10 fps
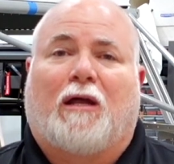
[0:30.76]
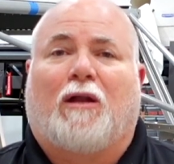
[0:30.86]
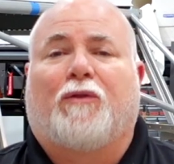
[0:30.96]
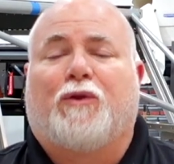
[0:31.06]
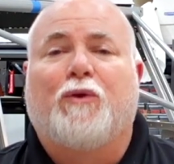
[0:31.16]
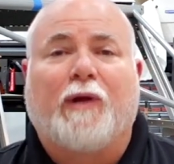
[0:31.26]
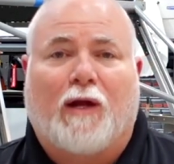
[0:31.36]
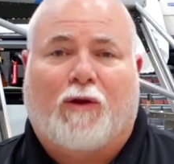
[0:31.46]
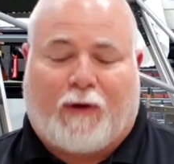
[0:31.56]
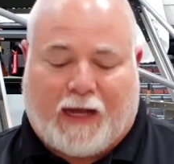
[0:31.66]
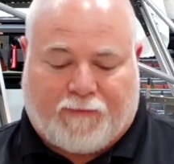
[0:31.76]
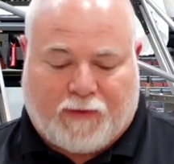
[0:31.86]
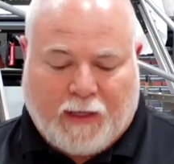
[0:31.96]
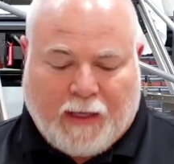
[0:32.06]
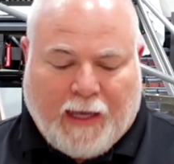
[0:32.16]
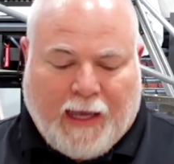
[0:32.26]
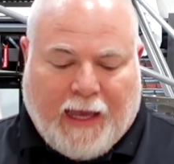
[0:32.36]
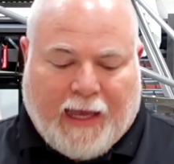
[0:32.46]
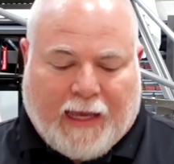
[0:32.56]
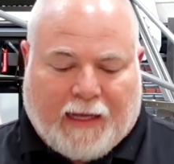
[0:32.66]
it on the new aircraft.
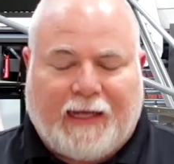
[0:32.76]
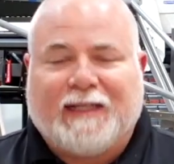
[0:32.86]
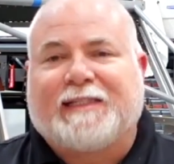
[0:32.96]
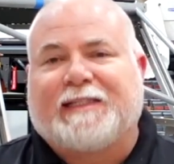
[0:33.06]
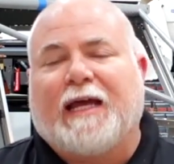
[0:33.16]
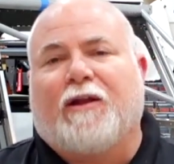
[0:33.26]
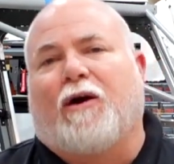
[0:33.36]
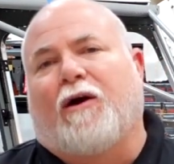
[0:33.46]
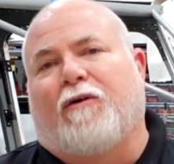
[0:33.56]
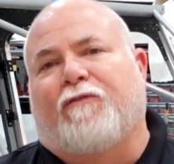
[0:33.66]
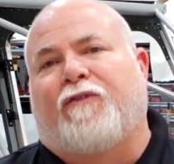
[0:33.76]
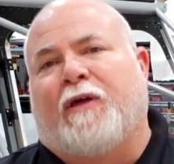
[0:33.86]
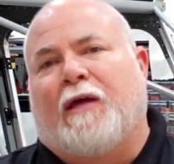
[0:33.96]
And instead of